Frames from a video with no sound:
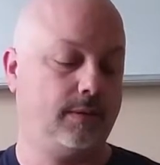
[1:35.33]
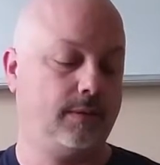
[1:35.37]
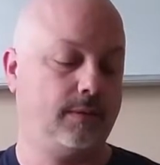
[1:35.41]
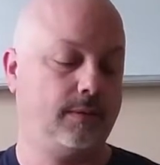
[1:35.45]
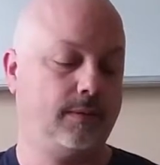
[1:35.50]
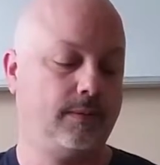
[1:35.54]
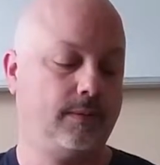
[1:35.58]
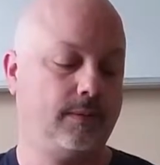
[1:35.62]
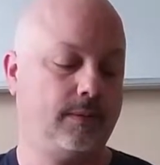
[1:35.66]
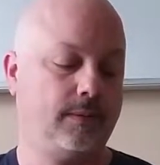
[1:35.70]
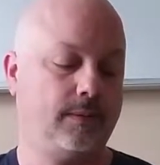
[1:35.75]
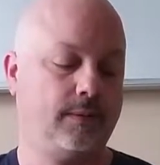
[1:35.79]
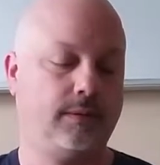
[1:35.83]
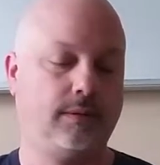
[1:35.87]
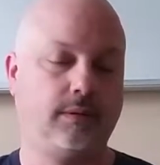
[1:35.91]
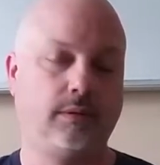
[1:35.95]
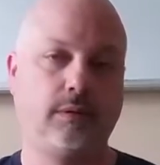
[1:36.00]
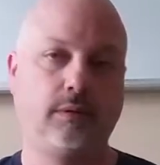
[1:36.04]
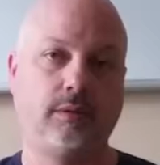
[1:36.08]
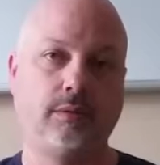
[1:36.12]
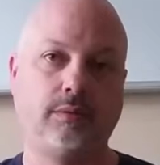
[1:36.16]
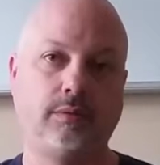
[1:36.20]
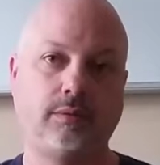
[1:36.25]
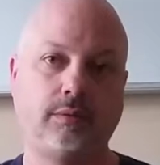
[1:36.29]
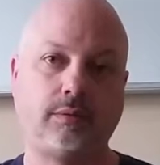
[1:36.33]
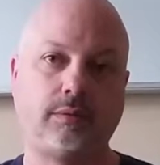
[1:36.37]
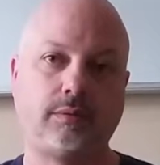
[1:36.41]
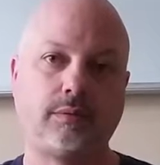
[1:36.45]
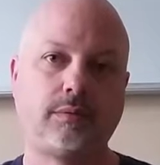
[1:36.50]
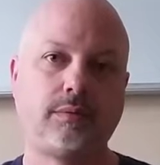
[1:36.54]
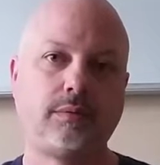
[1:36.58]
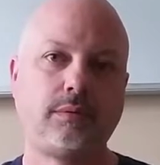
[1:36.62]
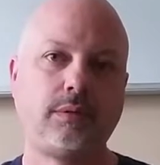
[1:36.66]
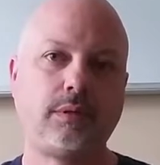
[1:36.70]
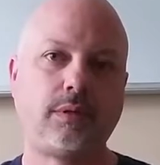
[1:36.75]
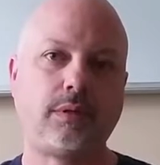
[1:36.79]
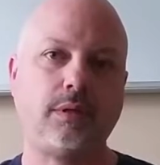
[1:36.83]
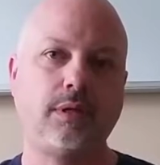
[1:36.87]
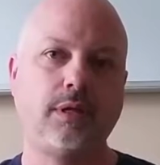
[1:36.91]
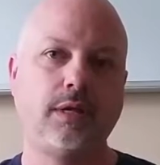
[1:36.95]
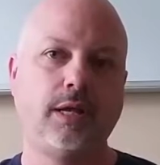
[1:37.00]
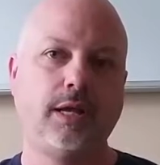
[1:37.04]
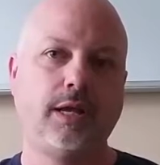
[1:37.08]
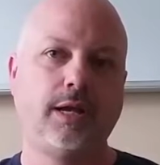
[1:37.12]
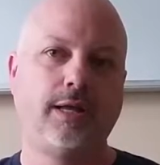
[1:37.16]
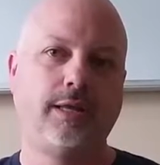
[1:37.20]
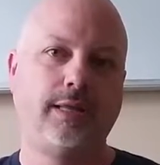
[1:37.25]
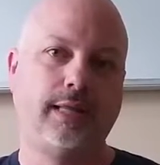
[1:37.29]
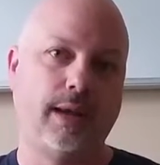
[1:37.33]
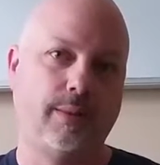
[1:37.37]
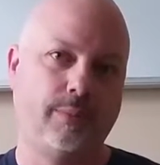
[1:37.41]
And